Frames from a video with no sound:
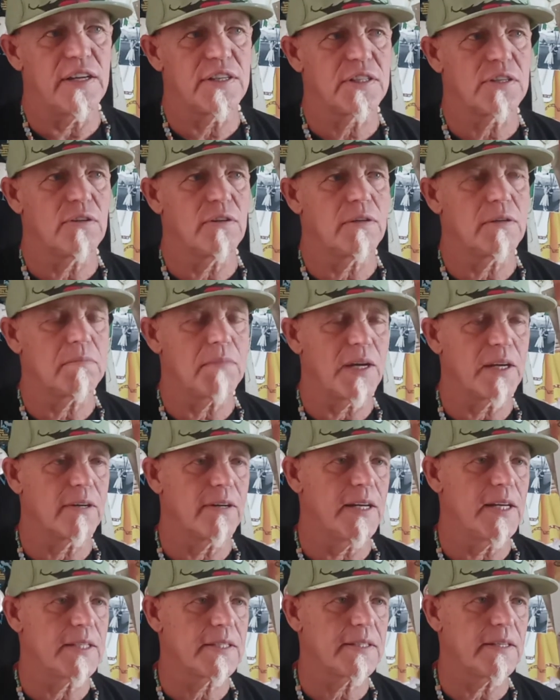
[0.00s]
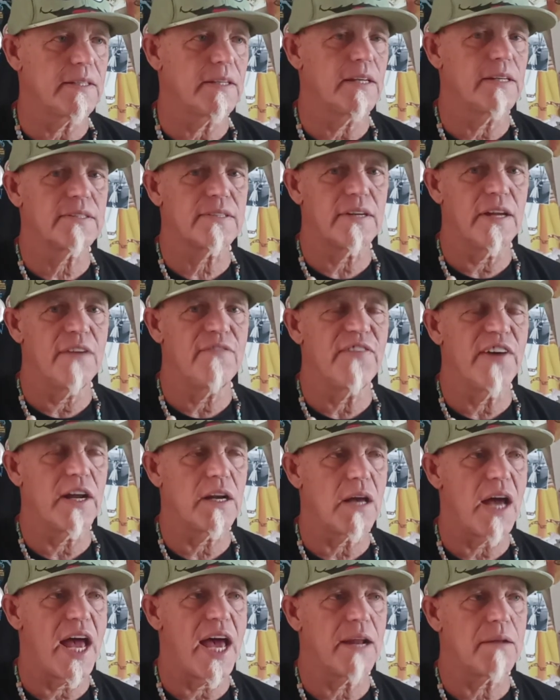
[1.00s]
I showed them to my grandson yesterday. I
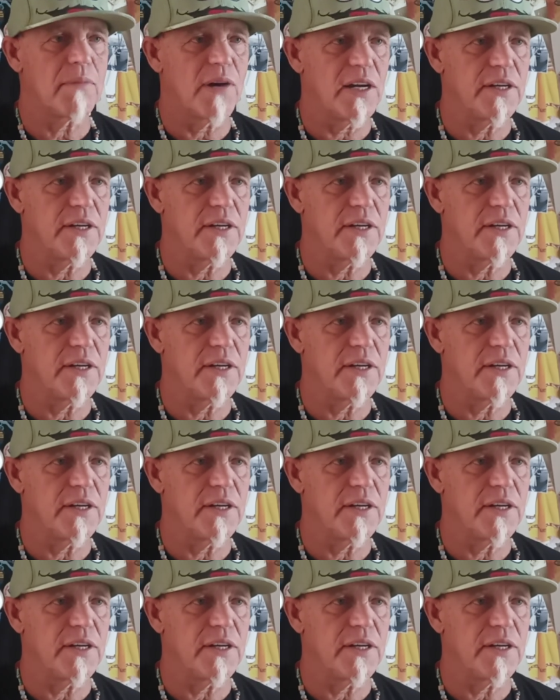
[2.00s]
found I had them